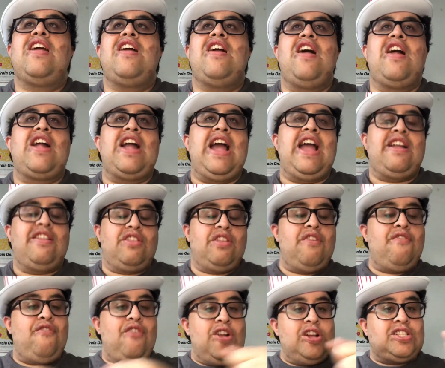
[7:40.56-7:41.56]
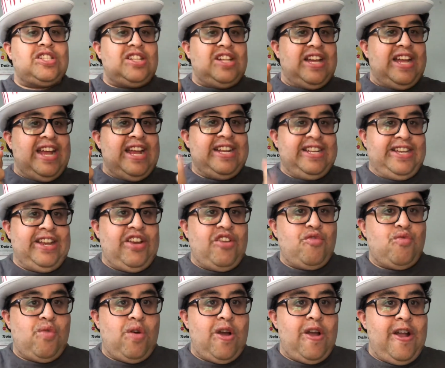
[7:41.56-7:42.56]
Okay, the first clear
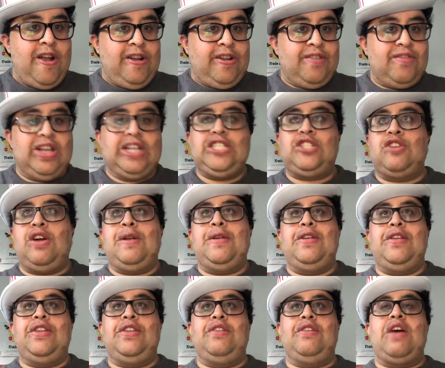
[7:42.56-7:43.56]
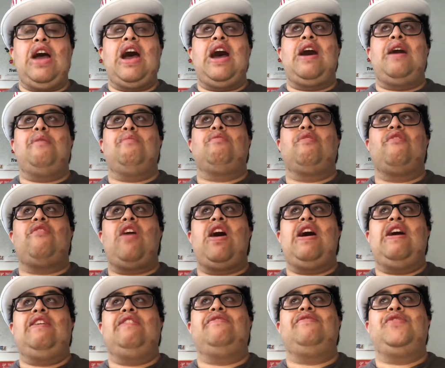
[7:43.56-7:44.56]
didn't work. He's trying to
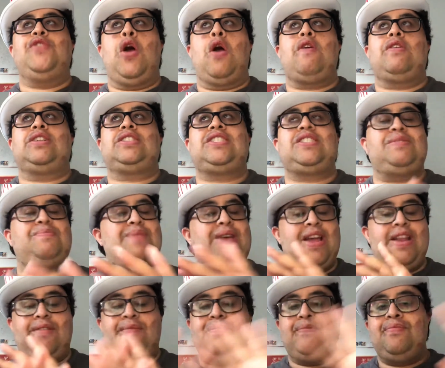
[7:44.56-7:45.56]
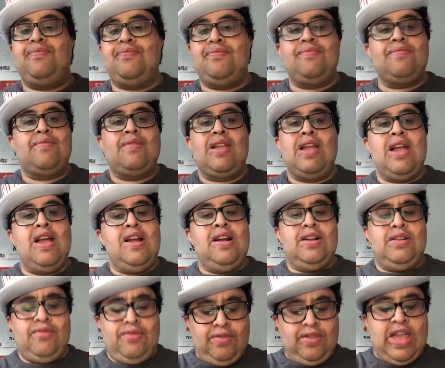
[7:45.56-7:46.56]
revive Norris, but
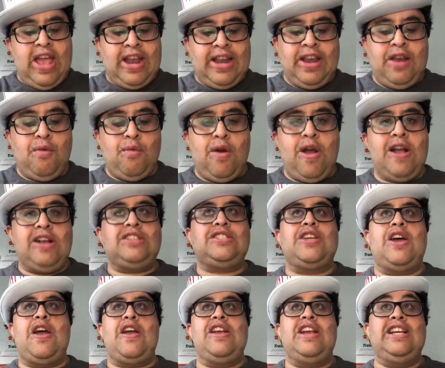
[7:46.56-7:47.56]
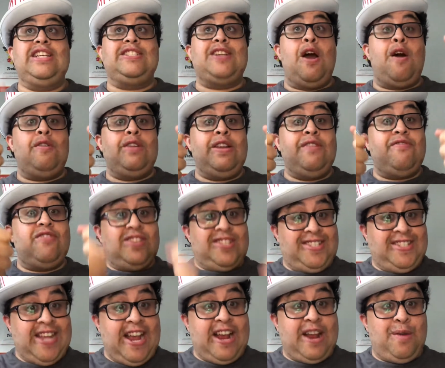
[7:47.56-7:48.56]
that didn't work. So he's going in for a
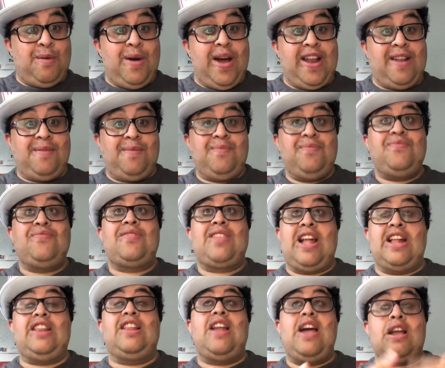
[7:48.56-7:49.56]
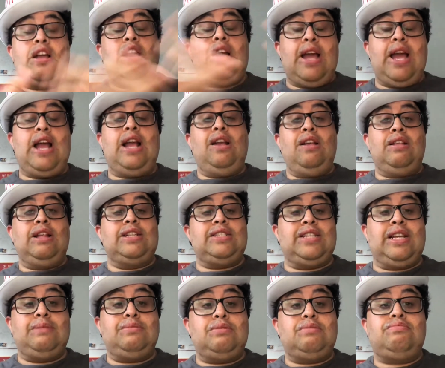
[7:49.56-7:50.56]
second one. And you're like, okay, that
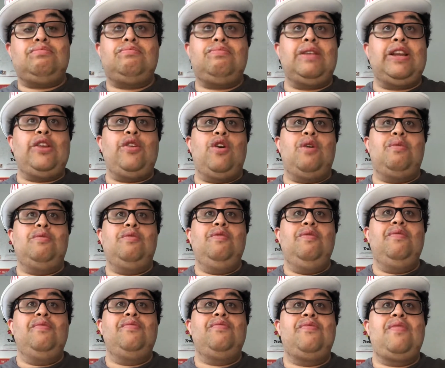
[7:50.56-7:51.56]
seems pretty normal.